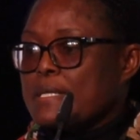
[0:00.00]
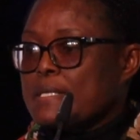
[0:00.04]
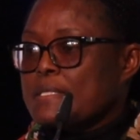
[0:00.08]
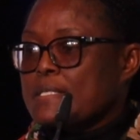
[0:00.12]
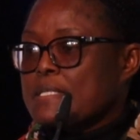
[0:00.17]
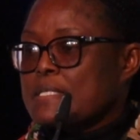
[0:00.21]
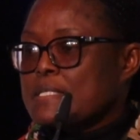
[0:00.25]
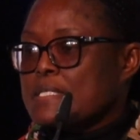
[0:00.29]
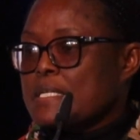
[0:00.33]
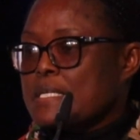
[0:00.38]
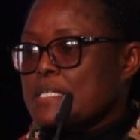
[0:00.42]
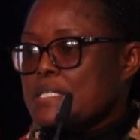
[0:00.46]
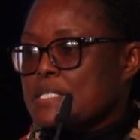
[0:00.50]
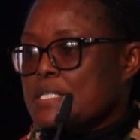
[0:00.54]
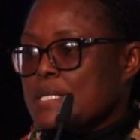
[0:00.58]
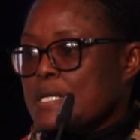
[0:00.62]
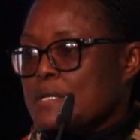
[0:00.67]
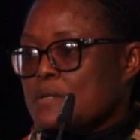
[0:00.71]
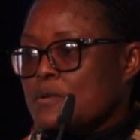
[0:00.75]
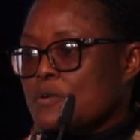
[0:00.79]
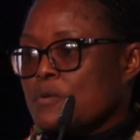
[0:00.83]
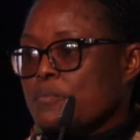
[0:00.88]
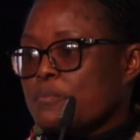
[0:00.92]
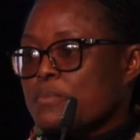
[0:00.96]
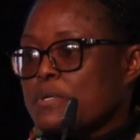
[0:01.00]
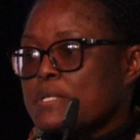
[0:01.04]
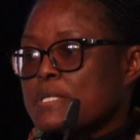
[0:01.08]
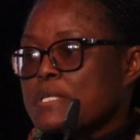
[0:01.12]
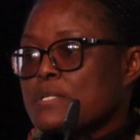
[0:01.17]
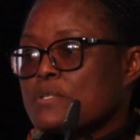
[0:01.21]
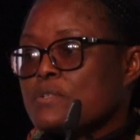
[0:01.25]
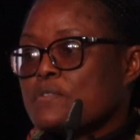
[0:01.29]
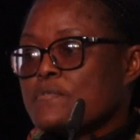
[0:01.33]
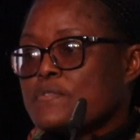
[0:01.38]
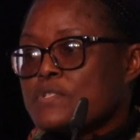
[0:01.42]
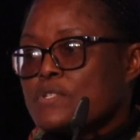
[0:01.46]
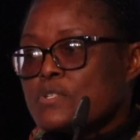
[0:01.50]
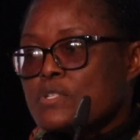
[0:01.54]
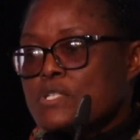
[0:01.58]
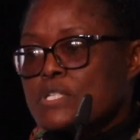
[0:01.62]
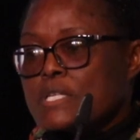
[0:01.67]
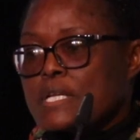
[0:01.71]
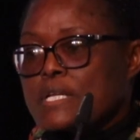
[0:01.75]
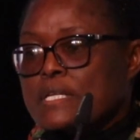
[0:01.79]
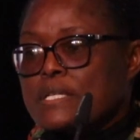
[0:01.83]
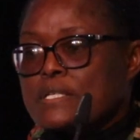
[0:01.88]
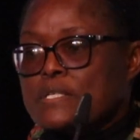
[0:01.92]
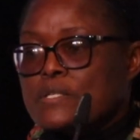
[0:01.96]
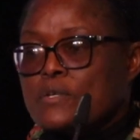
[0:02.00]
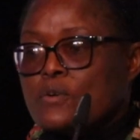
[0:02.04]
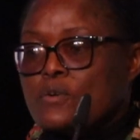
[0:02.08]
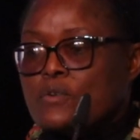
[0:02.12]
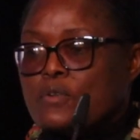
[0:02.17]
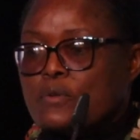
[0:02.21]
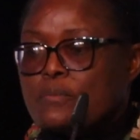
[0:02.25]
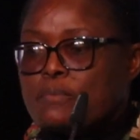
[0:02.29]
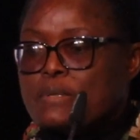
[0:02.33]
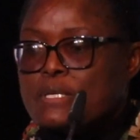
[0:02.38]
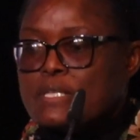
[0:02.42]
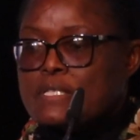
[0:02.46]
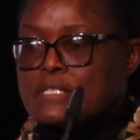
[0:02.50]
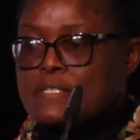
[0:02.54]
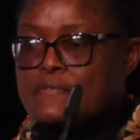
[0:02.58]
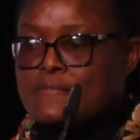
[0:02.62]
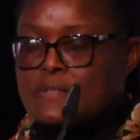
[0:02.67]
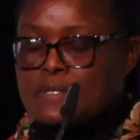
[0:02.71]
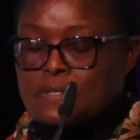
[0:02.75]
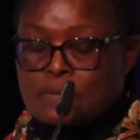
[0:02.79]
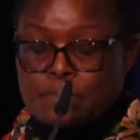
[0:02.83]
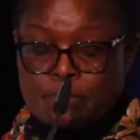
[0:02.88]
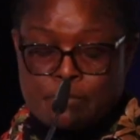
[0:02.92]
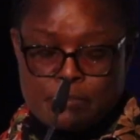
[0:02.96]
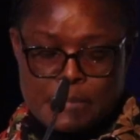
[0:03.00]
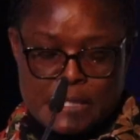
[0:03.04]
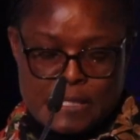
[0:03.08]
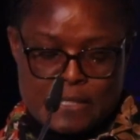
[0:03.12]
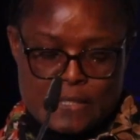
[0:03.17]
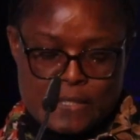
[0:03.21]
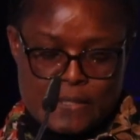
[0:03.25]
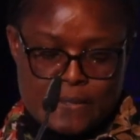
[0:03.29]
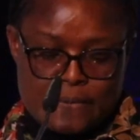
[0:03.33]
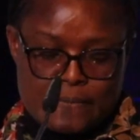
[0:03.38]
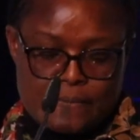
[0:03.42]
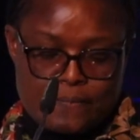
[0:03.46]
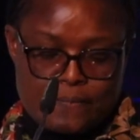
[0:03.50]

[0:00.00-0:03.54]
an essential component of social and economic development.